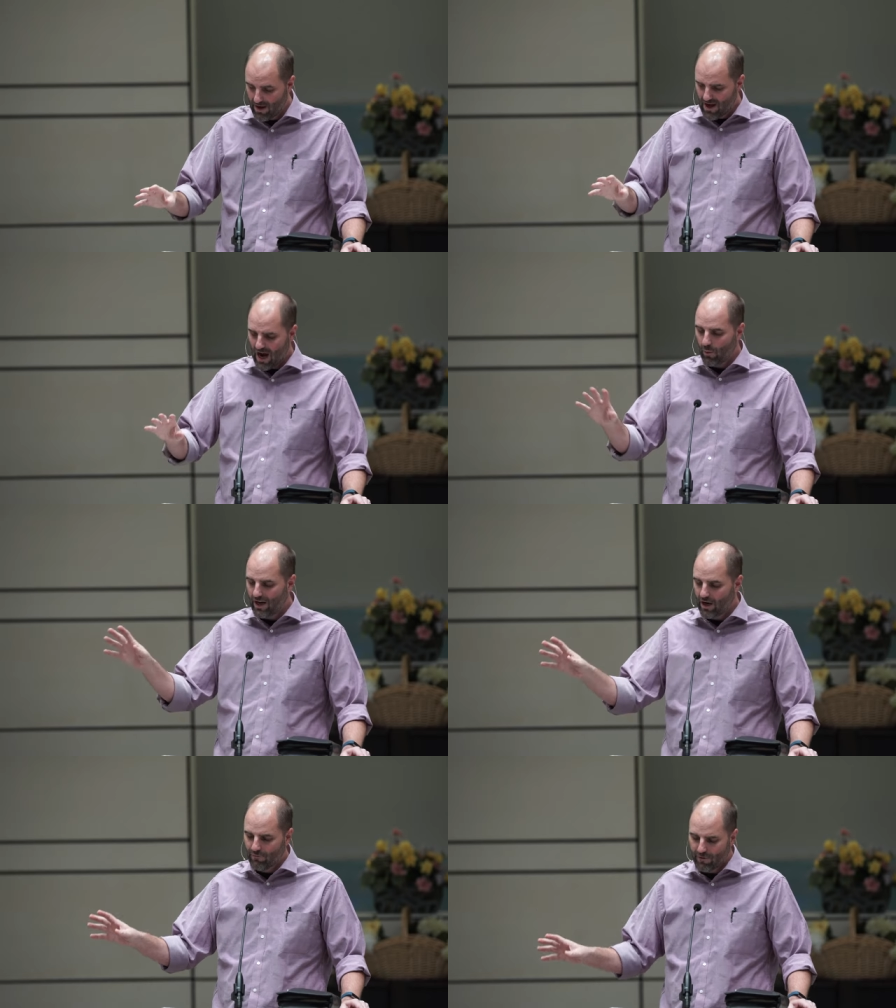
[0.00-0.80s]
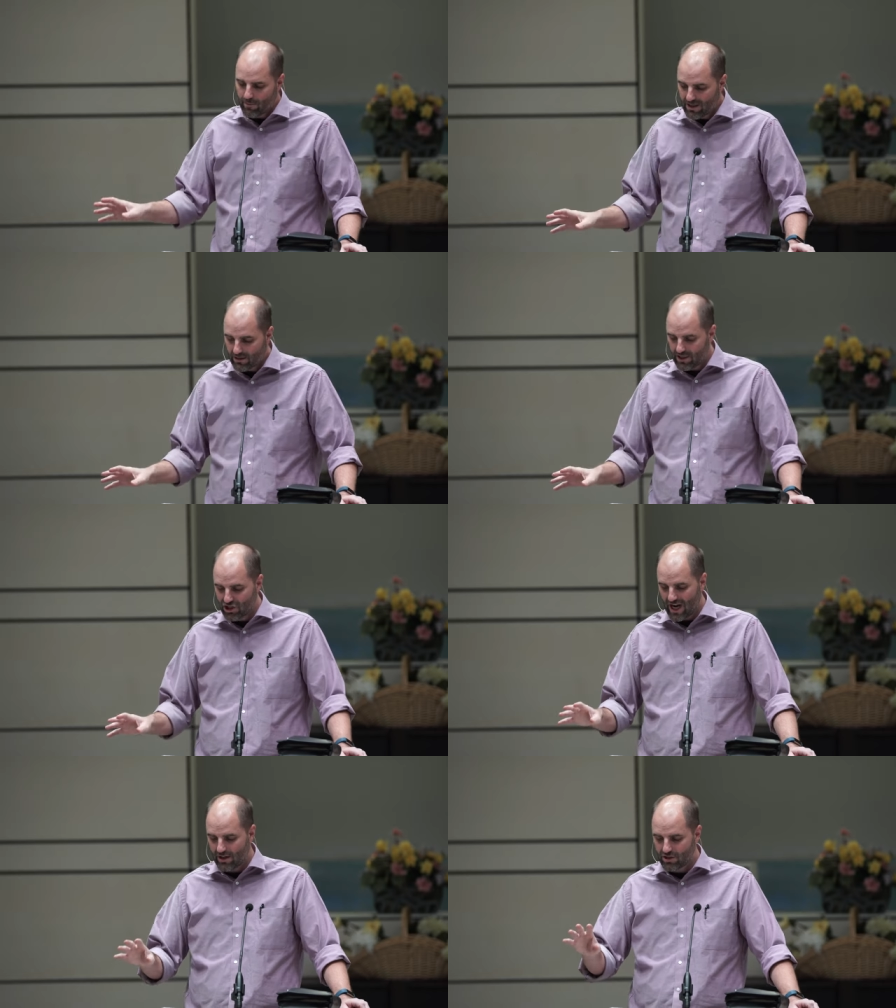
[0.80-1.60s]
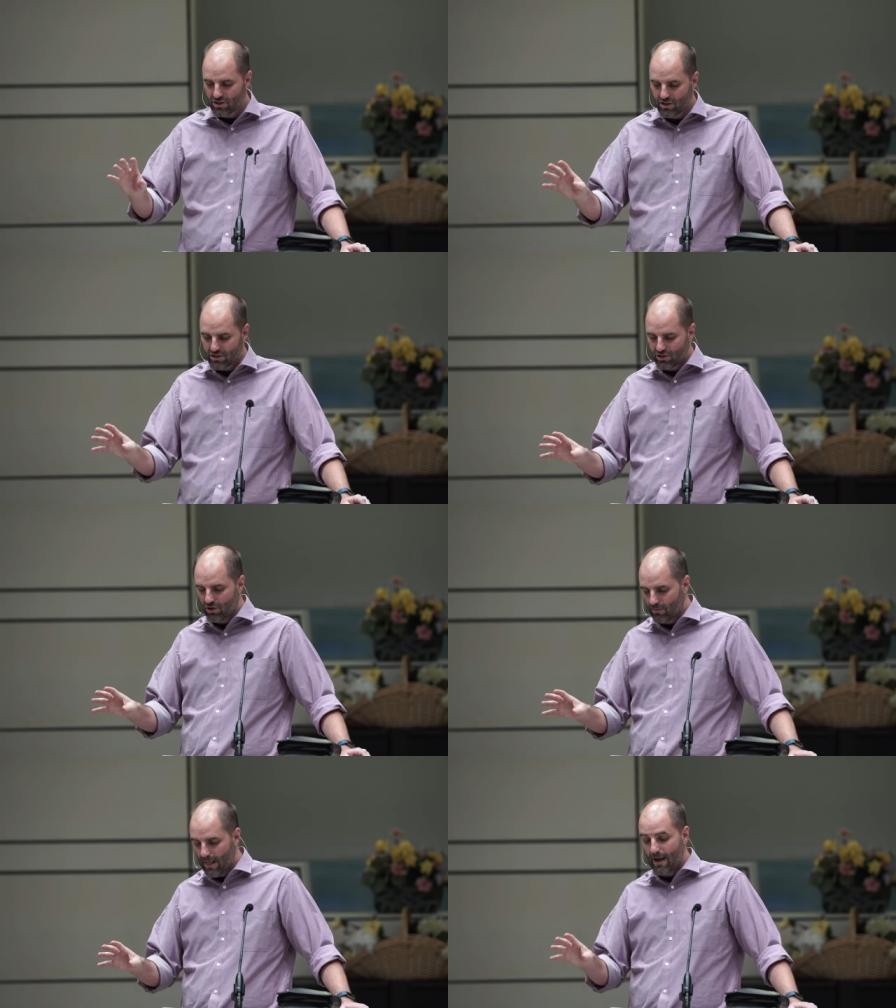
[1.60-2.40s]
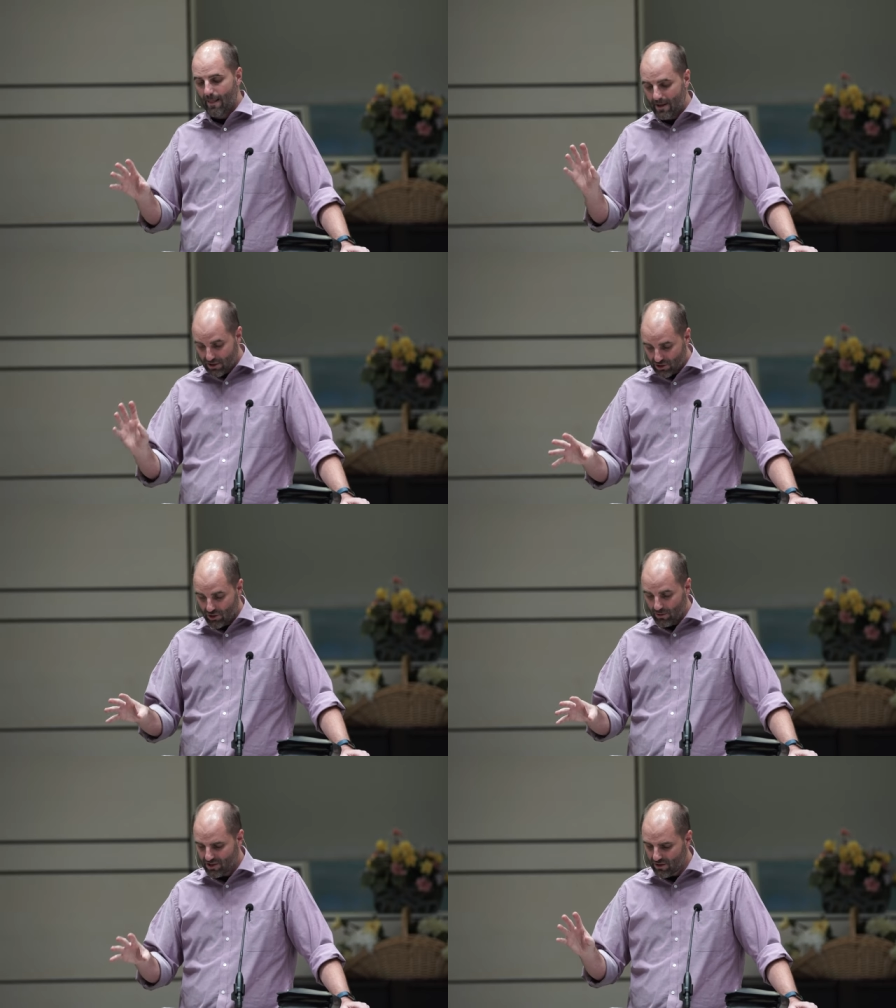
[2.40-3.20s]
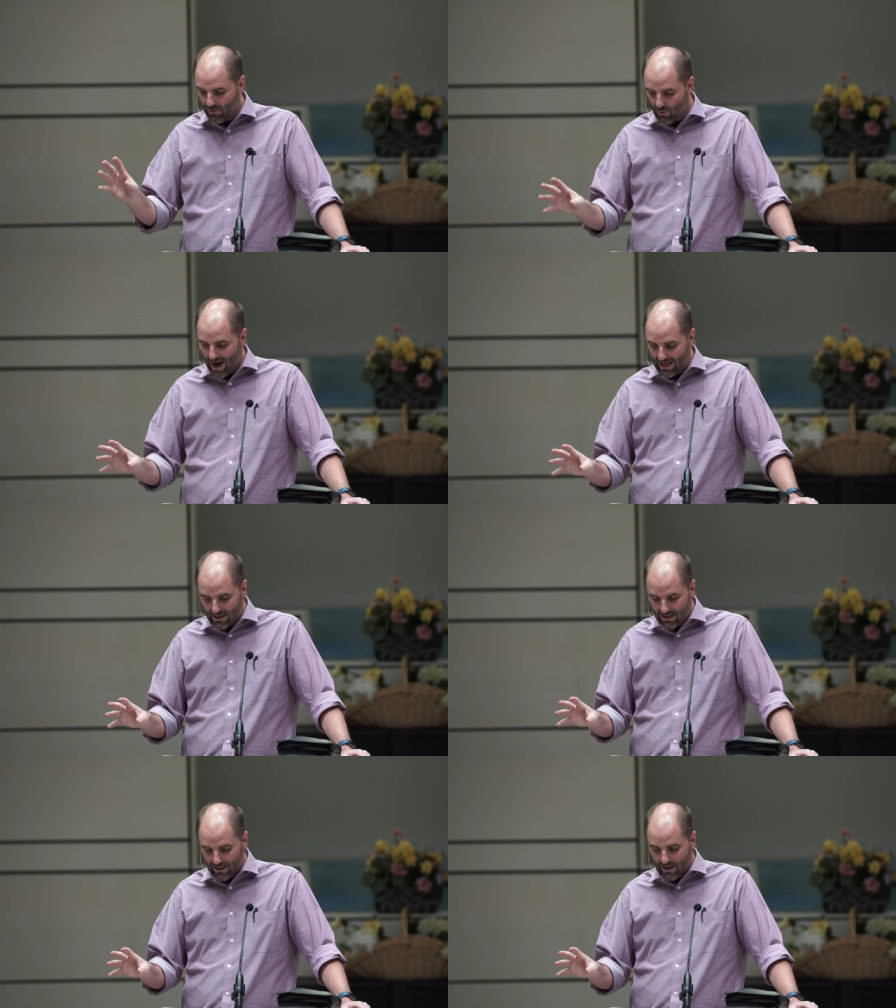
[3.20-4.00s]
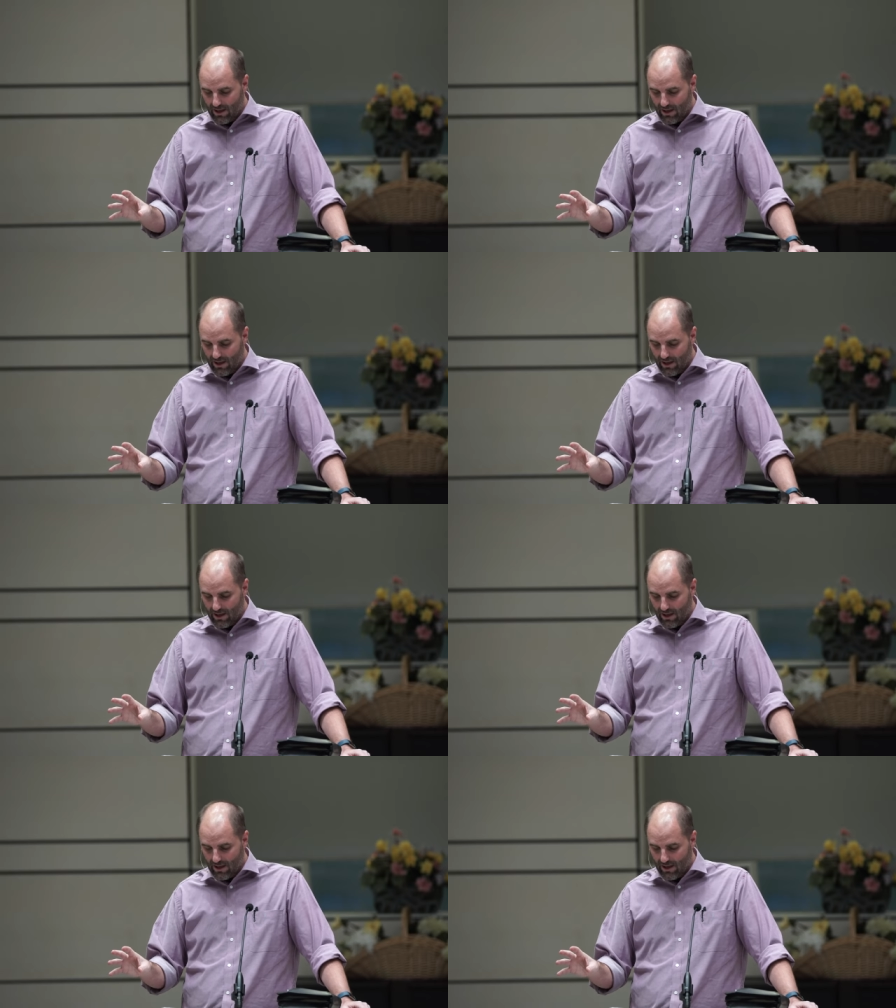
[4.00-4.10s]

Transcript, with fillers: how we care for the mentally challenged and disturbed, and the disturbed, civil rights,